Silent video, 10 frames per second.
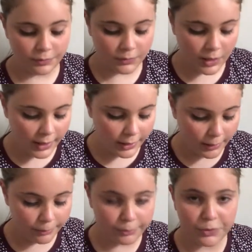
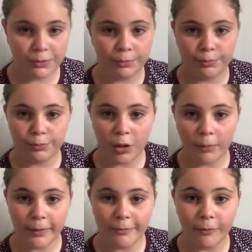you
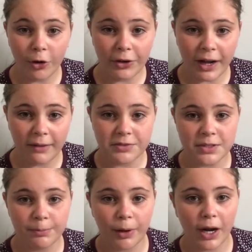probably won't have to
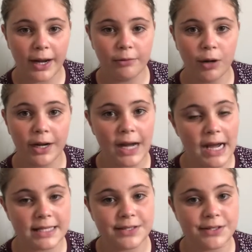buy one
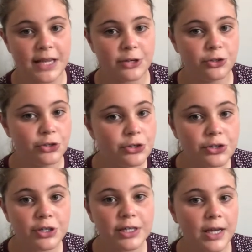as they
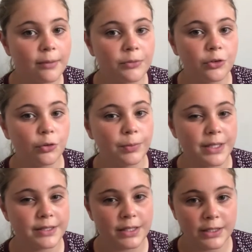usually come with your
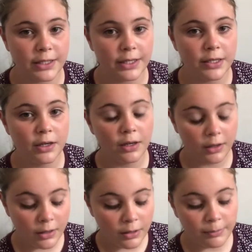BCD,
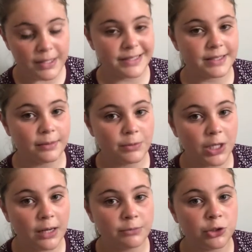but
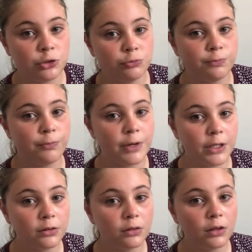sometimes you
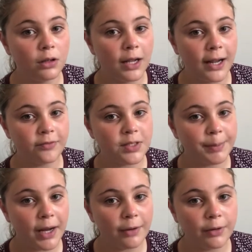will have to
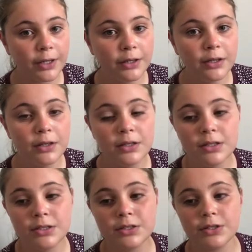buy one.
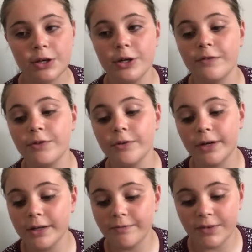So if you are
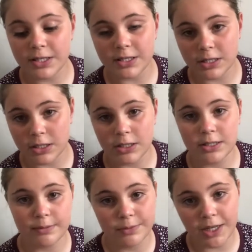investing in
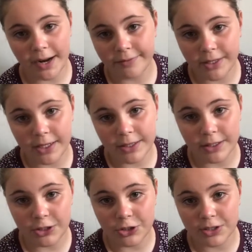some dive gear,
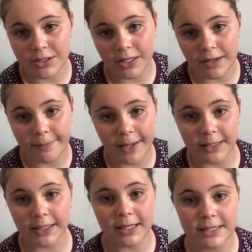then just think about
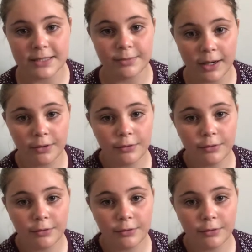that as well.